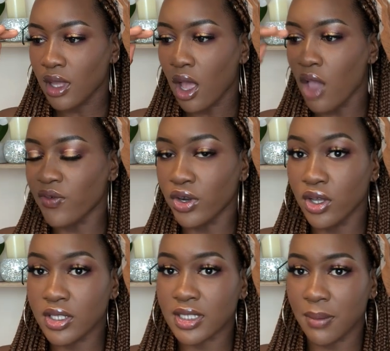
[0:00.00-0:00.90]

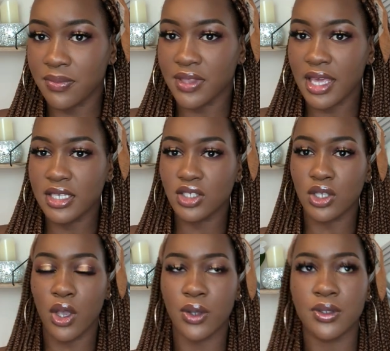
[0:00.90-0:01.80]
overlook something.
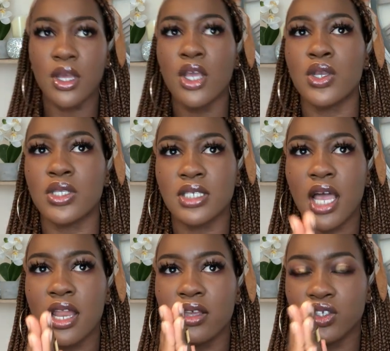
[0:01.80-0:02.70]
So you're
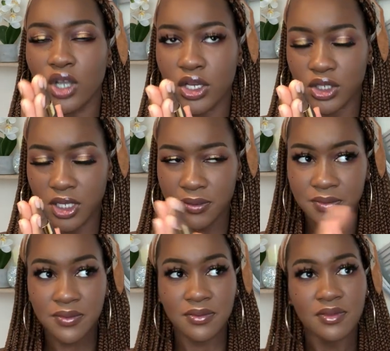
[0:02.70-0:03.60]
designing a structure
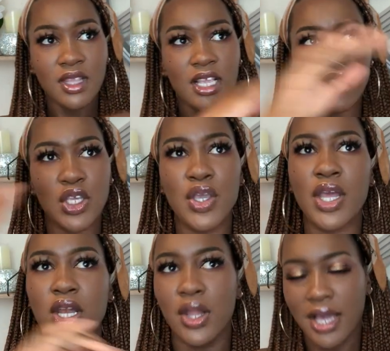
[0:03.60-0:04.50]
so you
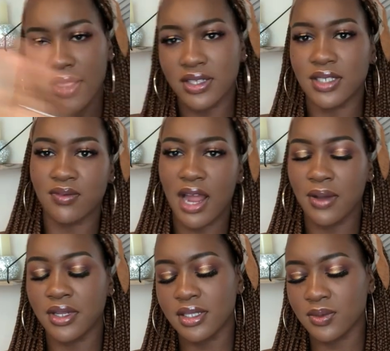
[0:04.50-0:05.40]
can look at the
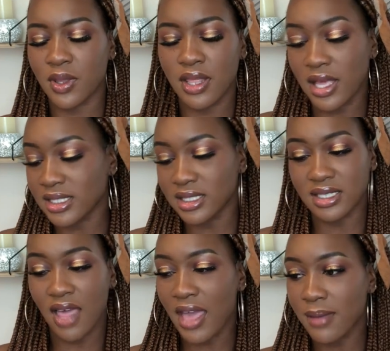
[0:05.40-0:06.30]
surroundings, whether that's in
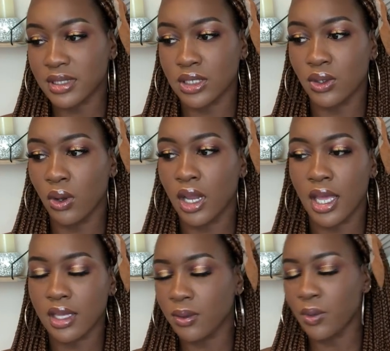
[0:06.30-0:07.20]
Southampton or
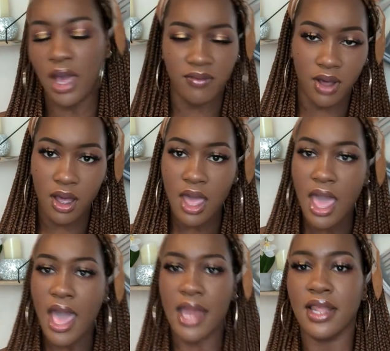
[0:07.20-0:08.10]
like whatever.
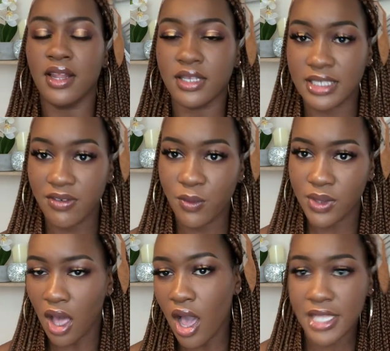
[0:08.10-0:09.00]
And then the civil
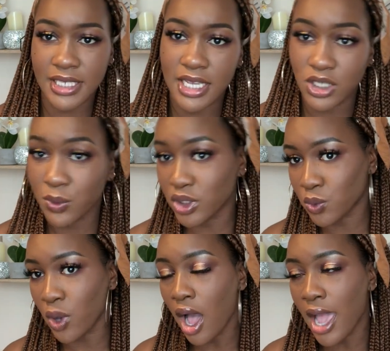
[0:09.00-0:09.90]
with architecture, which
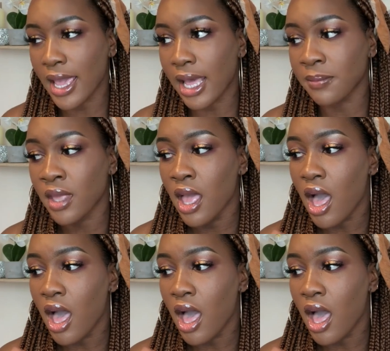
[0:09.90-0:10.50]
is what I am,